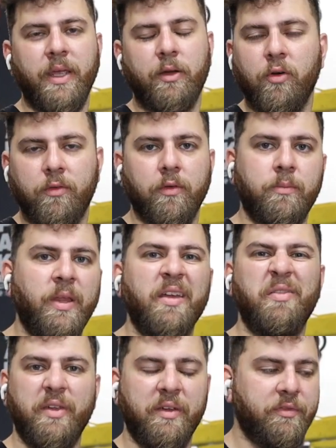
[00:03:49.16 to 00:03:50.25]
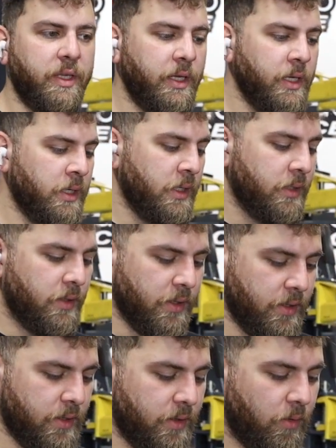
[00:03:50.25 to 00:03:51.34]
over 1050.
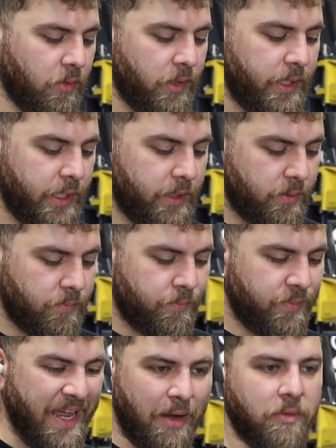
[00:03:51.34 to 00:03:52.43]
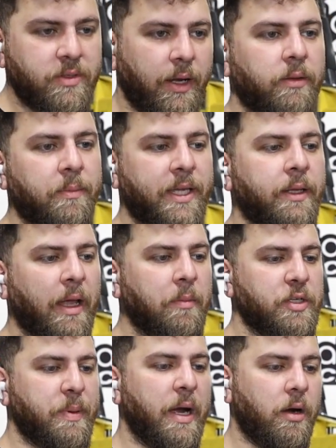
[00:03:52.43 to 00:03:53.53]
The only downside to making that
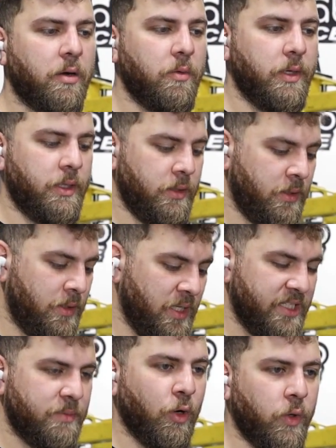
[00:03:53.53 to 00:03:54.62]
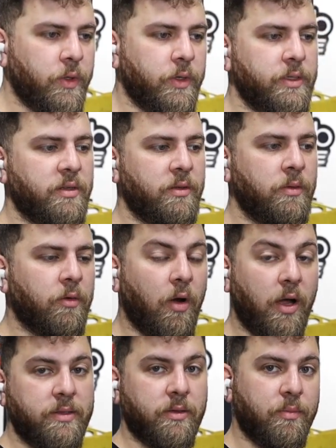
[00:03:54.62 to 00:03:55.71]
much power with this motor is the
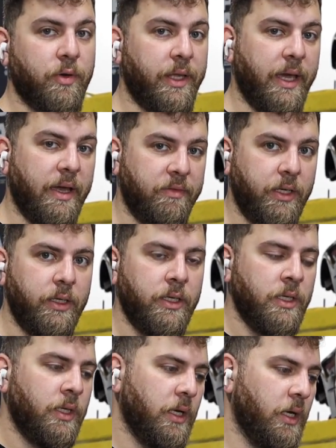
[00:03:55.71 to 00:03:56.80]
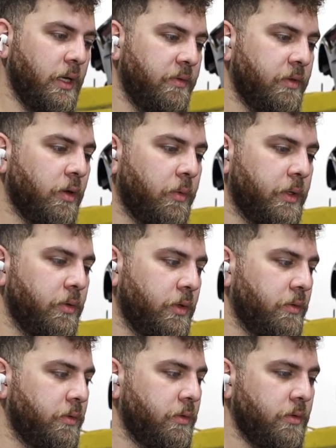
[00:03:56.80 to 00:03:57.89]
rods are pretty heavy. Even though we do
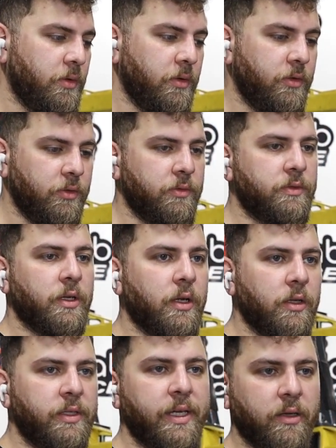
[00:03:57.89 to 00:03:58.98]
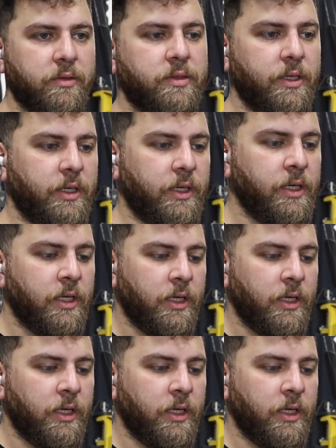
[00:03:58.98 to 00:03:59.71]
use DLC